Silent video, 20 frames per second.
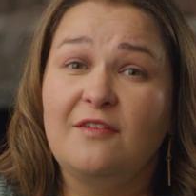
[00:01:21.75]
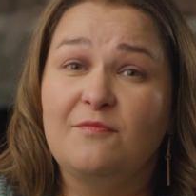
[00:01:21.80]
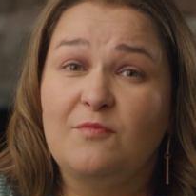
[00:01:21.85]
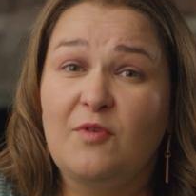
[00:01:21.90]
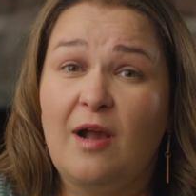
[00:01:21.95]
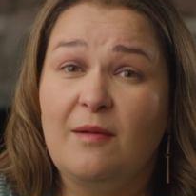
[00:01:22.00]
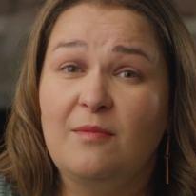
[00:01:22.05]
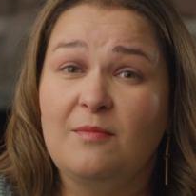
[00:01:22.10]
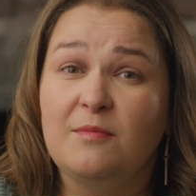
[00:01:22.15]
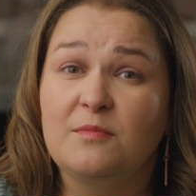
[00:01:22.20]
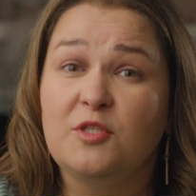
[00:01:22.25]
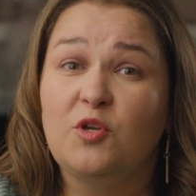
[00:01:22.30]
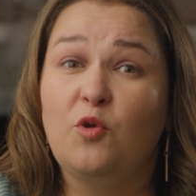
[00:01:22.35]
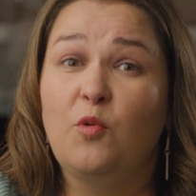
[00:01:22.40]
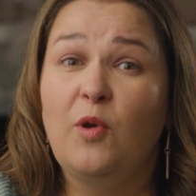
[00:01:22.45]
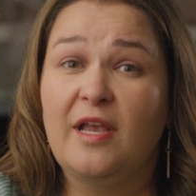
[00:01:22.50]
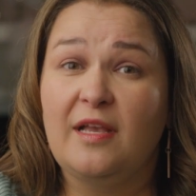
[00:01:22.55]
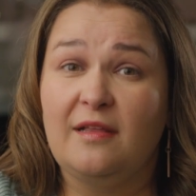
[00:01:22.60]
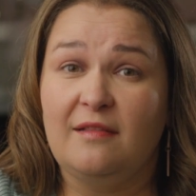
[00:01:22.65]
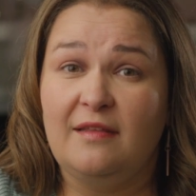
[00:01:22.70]
of problems
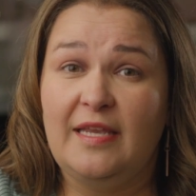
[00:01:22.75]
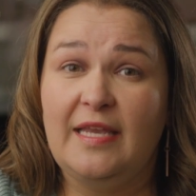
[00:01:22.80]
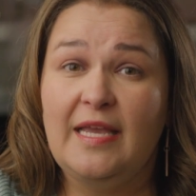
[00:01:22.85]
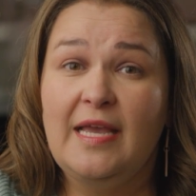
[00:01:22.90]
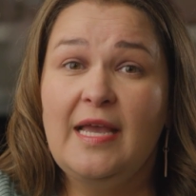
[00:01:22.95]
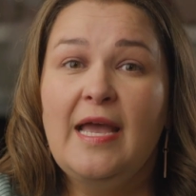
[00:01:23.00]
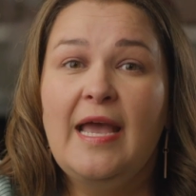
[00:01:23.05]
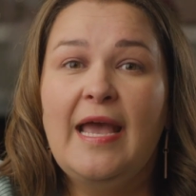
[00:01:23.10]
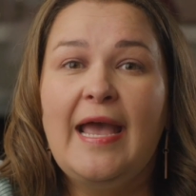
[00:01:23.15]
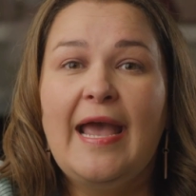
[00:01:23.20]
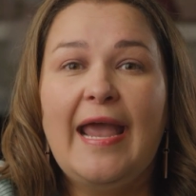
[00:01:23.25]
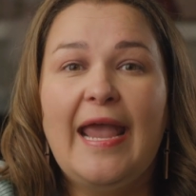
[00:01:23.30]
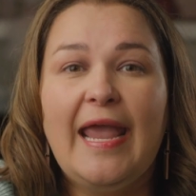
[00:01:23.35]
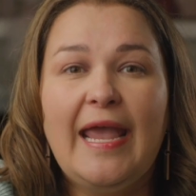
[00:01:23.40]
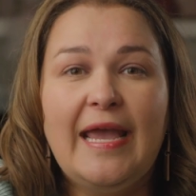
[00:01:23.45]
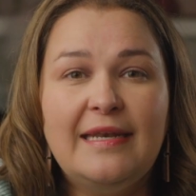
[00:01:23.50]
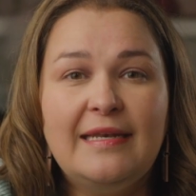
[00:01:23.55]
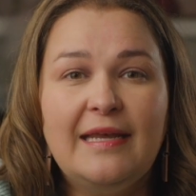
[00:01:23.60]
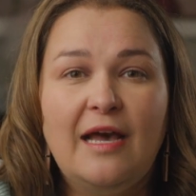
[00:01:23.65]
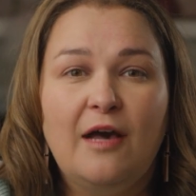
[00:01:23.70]
quickly
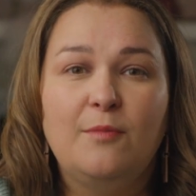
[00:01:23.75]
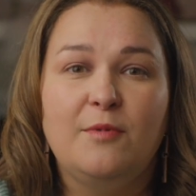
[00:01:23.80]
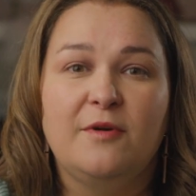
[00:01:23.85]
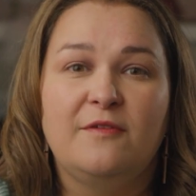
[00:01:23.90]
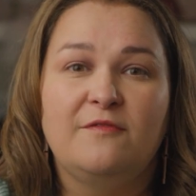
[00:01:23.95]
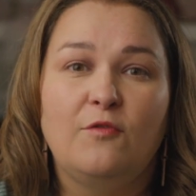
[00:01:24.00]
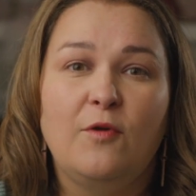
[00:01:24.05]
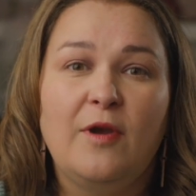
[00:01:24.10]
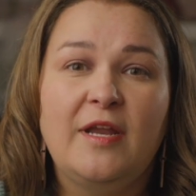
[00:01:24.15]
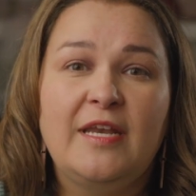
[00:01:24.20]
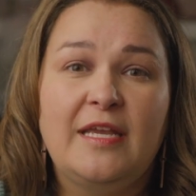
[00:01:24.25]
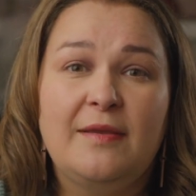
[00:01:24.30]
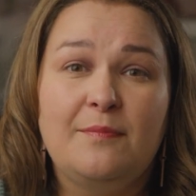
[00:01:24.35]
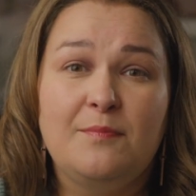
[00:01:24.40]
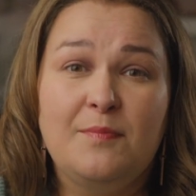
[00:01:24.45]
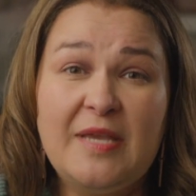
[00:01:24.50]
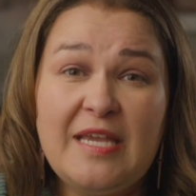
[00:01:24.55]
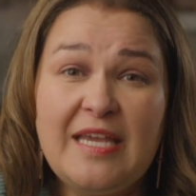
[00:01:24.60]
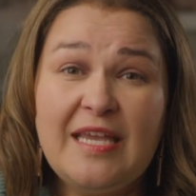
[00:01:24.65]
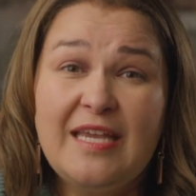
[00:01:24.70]
and help avoid
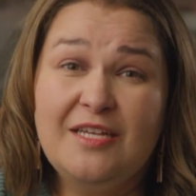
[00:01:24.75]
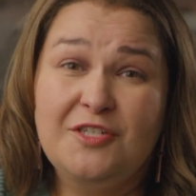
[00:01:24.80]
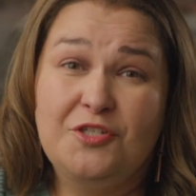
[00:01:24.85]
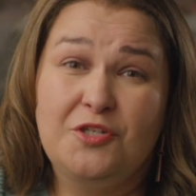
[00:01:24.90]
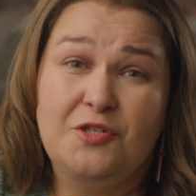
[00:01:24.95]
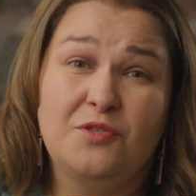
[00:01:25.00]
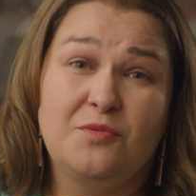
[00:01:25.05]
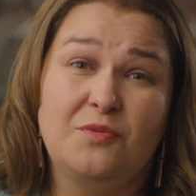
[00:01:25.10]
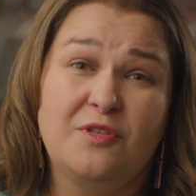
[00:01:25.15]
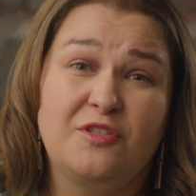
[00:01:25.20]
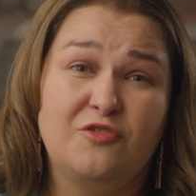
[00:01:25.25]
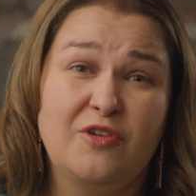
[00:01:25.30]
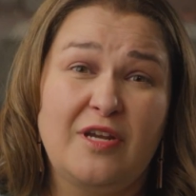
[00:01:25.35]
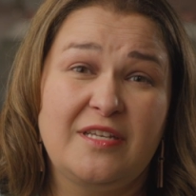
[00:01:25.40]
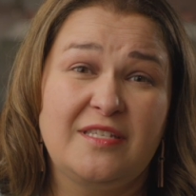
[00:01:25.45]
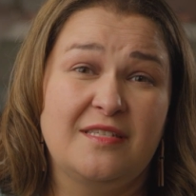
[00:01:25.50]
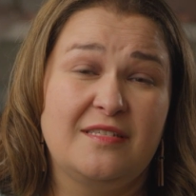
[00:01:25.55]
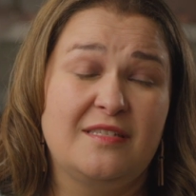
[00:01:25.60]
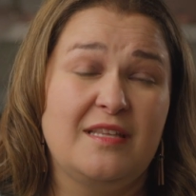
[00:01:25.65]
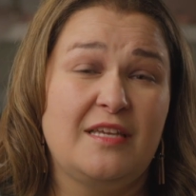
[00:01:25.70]
big issues with
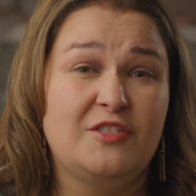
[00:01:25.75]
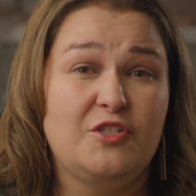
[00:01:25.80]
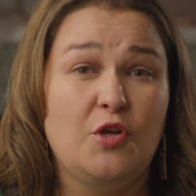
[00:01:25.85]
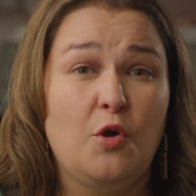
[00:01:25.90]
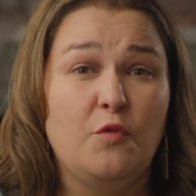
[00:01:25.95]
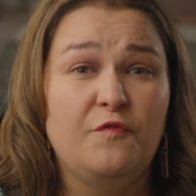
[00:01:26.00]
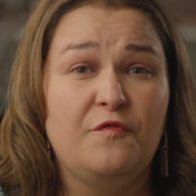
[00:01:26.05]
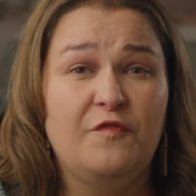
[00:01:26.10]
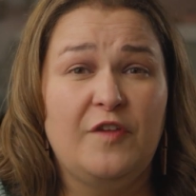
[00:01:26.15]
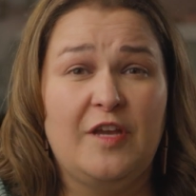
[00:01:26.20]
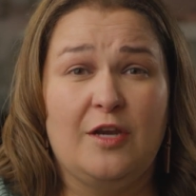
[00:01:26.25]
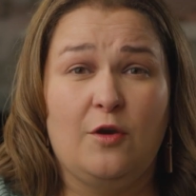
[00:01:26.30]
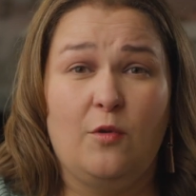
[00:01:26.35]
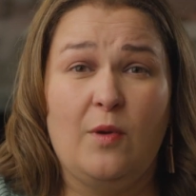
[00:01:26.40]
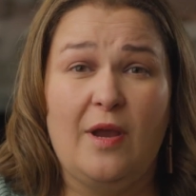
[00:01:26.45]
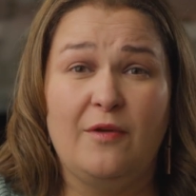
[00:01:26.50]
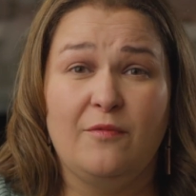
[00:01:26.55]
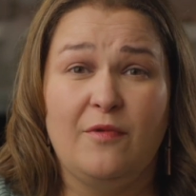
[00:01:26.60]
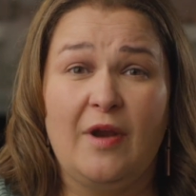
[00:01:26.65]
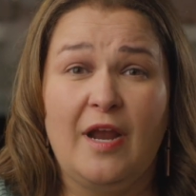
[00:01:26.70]
dresses that don't fit
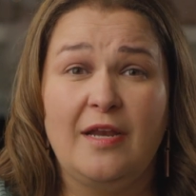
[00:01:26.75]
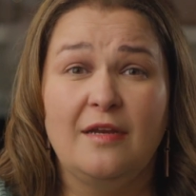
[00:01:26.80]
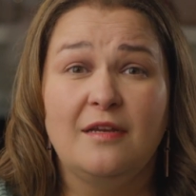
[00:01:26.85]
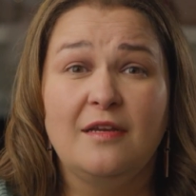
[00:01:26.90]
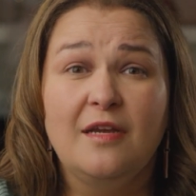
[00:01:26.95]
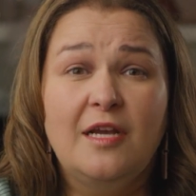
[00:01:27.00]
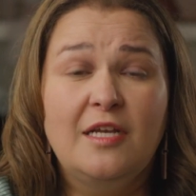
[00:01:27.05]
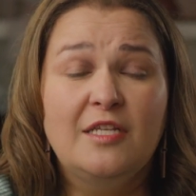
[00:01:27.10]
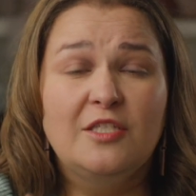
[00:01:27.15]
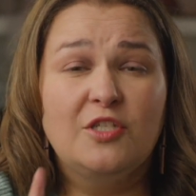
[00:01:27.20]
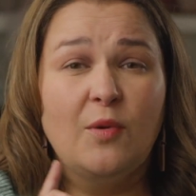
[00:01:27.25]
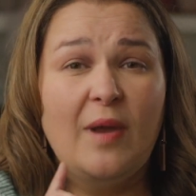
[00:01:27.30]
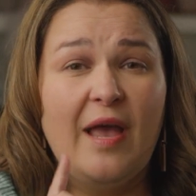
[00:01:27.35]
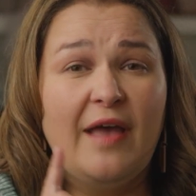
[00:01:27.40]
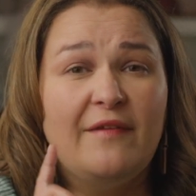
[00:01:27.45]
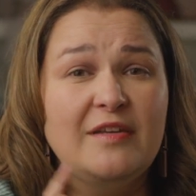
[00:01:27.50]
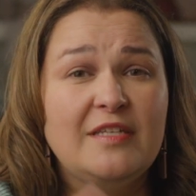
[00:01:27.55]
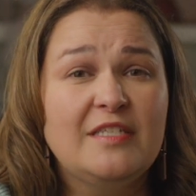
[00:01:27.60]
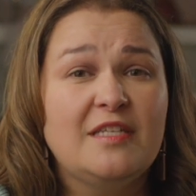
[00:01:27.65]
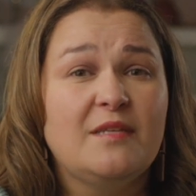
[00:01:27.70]
quite right. So
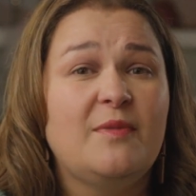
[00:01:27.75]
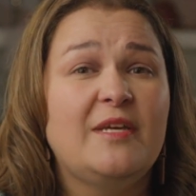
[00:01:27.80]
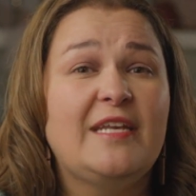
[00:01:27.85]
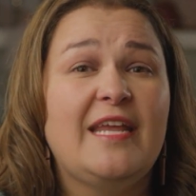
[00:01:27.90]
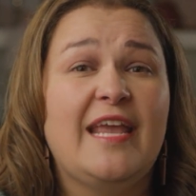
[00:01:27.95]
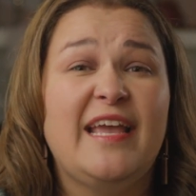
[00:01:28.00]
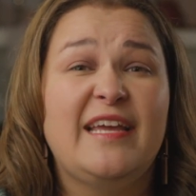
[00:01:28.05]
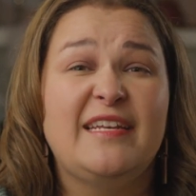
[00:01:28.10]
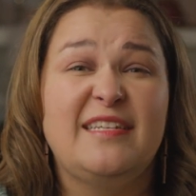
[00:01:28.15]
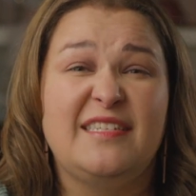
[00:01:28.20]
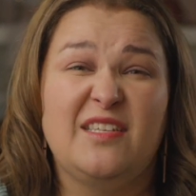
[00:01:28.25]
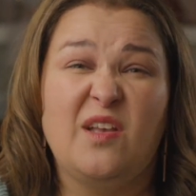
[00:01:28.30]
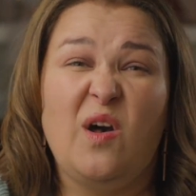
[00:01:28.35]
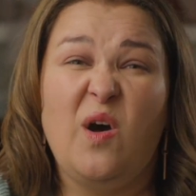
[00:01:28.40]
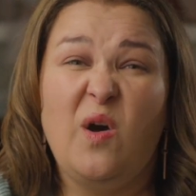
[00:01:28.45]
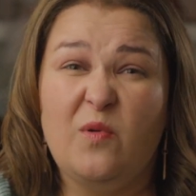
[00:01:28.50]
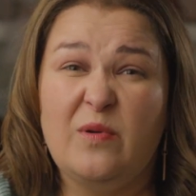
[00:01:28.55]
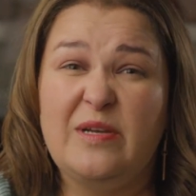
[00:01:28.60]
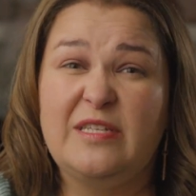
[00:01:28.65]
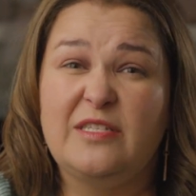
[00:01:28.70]
having some on hand is
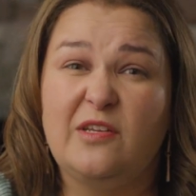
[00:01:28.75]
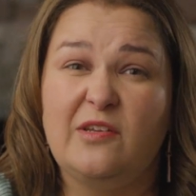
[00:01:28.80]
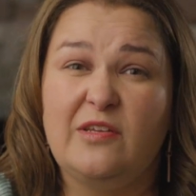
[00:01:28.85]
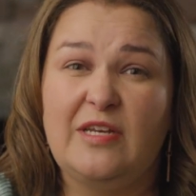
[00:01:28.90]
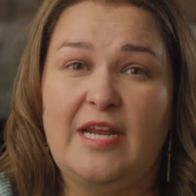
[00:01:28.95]
always a good